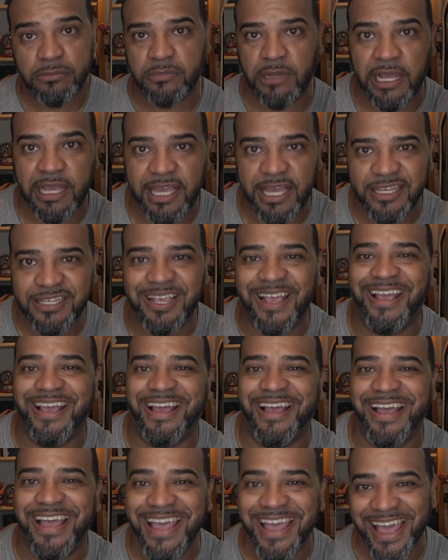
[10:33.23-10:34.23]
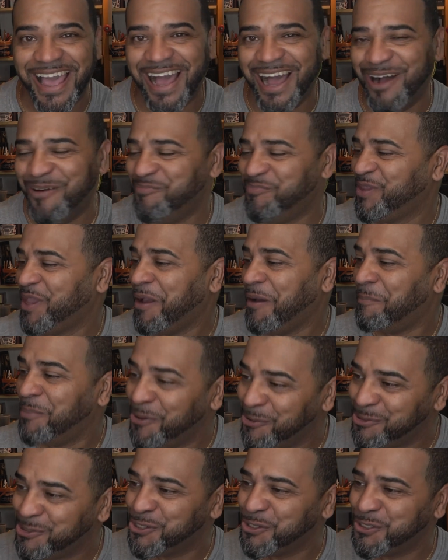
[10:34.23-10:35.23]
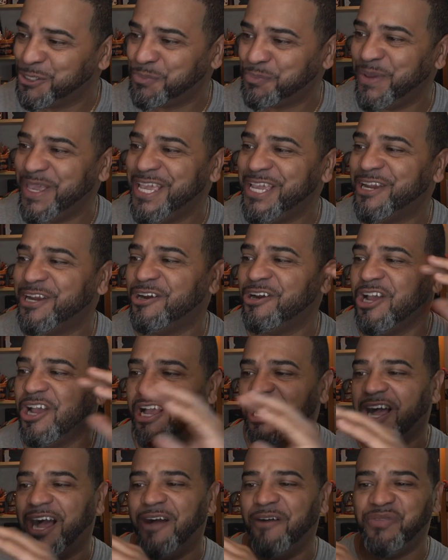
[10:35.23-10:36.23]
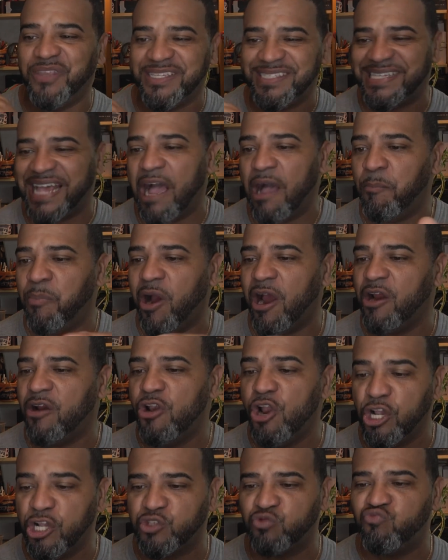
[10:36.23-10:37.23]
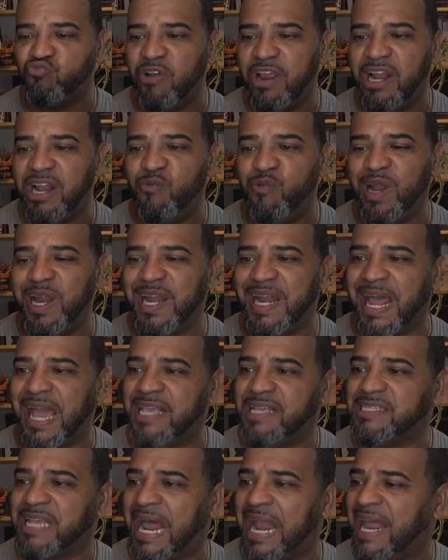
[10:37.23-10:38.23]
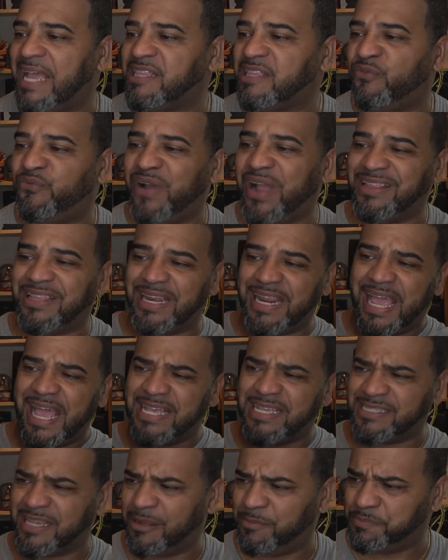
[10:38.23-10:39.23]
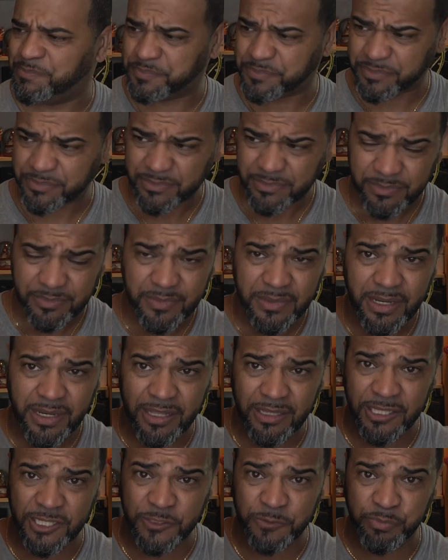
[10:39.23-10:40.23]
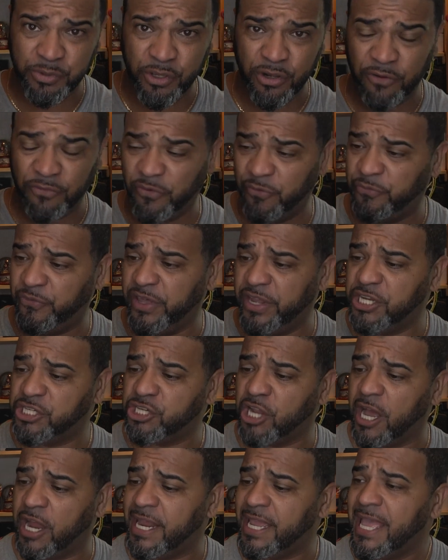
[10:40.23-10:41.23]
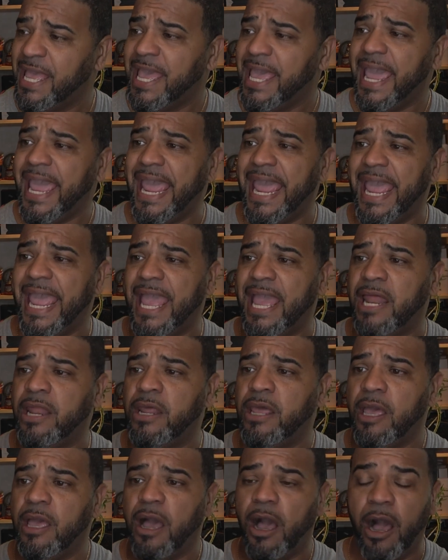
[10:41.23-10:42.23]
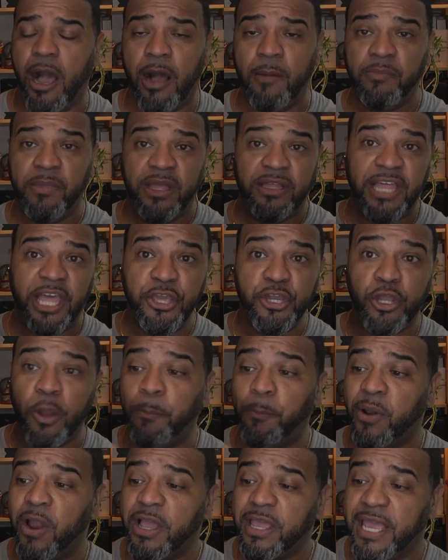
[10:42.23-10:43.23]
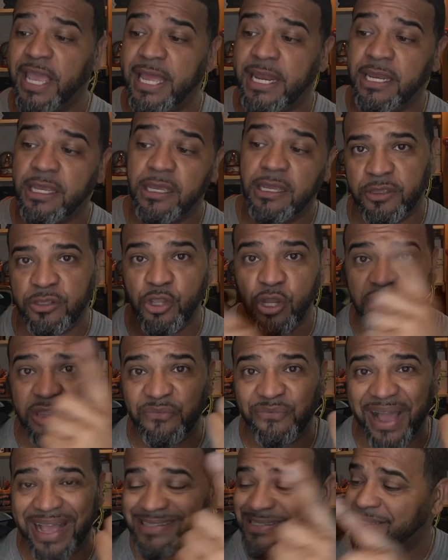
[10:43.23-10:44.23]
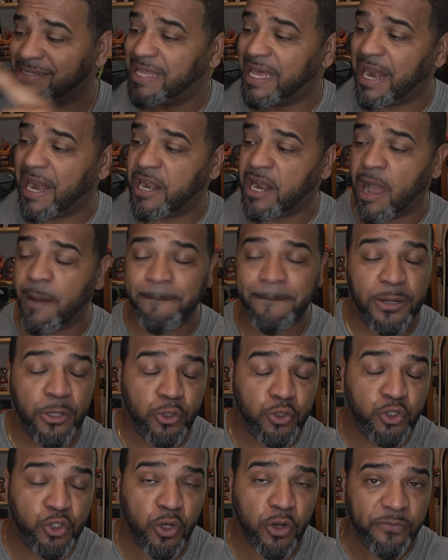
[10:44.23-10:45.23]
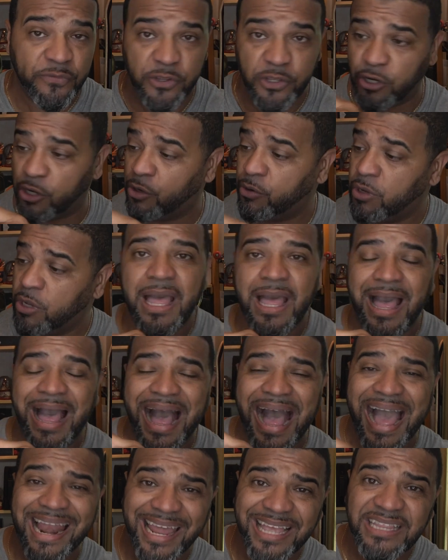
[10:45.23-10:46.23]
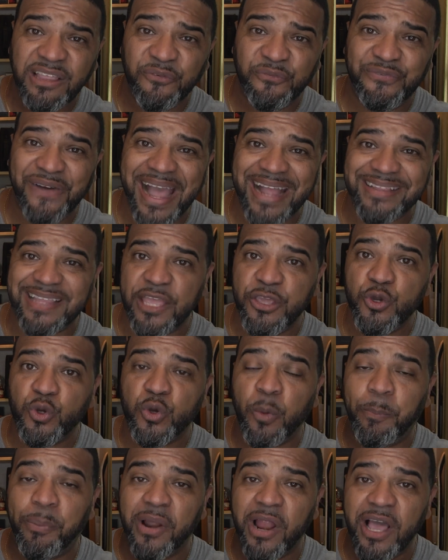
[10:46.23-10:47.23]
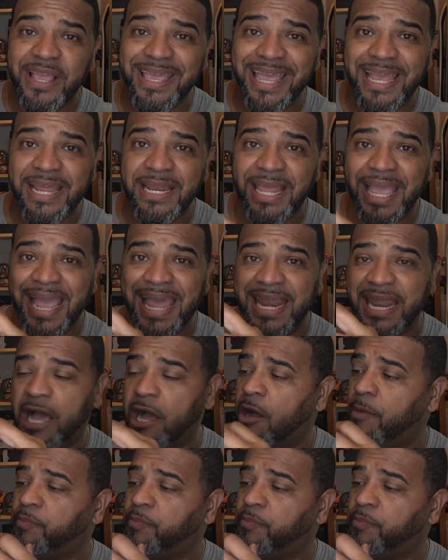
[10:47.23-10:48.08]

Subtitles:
I guess, Bluetooth speaker. The soundbar looks really, really nice. I like the fact that it has this beautiful finish on it, and that you could plug in your devices that are now Bluetooth, you know. I like the fact that you could plug in an